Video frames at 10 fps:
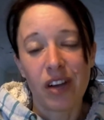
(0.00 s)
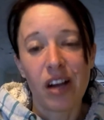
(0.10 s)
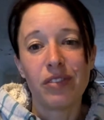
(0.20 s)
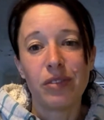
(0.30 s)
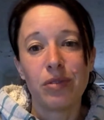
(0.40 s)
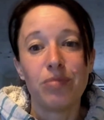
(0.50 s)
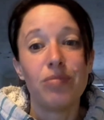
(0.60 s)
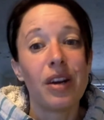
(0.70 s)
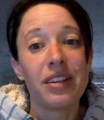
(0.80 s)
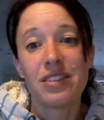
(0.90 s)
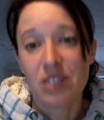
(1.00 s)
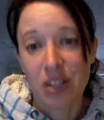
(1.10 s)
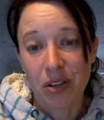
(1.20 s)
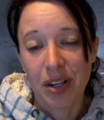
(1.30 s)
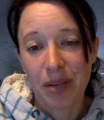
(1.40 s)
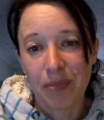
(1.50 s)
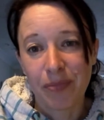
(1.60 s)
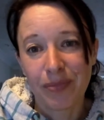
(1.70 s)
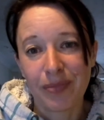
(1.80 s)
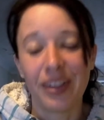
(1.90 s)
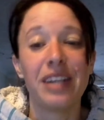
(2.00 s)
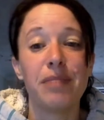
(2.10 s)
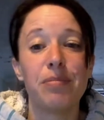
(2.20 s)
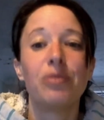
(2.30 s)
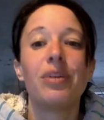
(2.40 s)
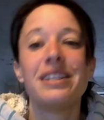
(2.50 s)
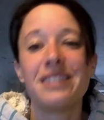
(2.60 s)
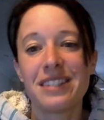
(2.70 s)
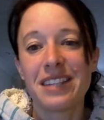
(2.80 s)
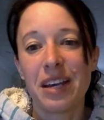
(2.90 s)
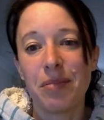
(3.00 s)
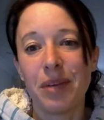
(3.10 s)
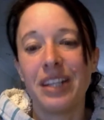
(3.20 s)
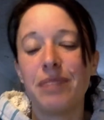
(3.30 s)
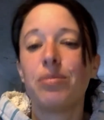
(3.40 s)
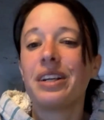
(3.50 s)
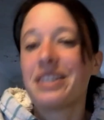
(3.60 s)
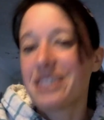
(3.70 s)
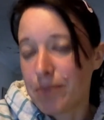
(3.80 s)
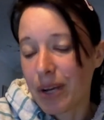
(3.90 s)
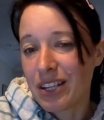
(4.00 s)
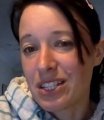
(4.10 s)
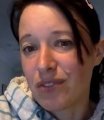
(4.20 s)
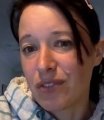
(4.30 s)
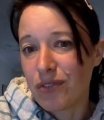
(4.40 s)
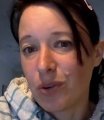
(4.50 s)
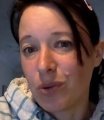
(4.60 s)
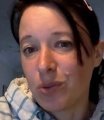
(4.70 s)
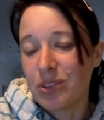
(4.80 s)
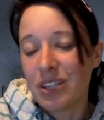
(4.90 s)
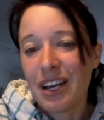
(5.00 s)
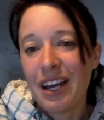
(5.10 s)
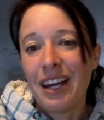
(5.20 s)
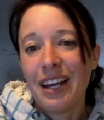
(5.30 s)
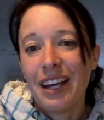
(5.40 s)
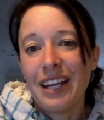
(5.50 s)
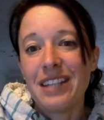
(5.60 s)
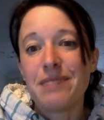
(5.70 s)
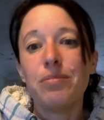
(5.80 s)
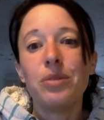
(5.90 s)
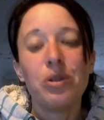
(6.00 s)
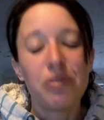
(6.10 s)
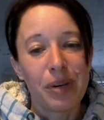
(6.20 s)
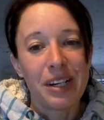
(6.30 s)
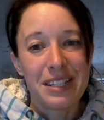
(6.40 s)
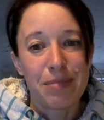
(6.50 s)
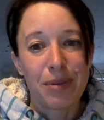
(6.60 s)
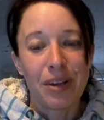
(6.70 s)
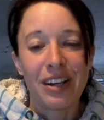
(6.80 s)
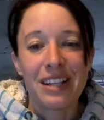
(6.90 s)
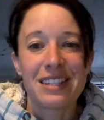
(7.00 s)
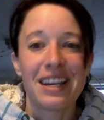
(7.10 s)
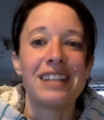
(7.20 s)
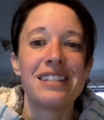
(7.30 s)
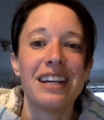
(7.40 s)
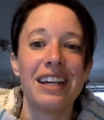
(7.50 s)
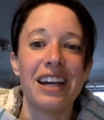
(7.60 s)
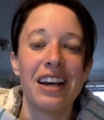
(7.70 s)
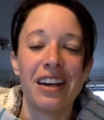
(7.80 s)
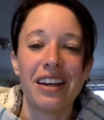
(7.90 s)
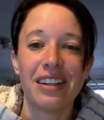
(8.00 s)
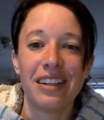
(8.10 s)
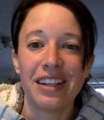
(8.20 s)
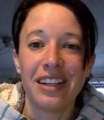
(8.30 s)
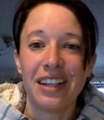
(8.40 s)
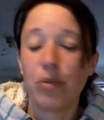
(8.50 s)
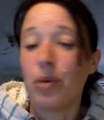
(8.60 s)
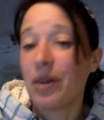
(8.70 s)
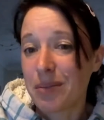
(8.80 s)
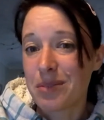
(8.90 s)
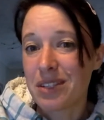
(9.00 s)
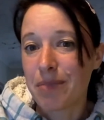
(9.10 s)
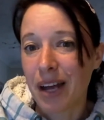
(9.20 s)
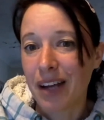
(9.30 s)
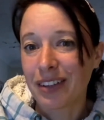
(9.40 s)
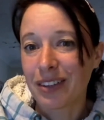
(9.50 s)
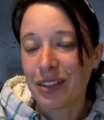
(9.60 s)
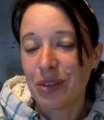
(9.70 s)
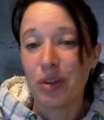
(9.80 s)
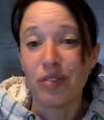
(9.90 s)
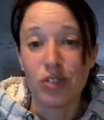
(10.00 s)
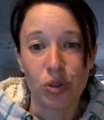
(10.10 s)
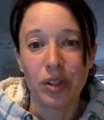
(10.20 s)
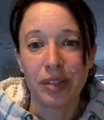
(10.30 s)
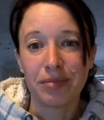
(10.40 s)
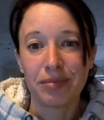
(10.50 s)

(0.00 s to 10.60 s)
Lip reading: father runs to him and he embraces him and he brings him back into the fold. He's moved by his plight, and he welcomes him back with joy.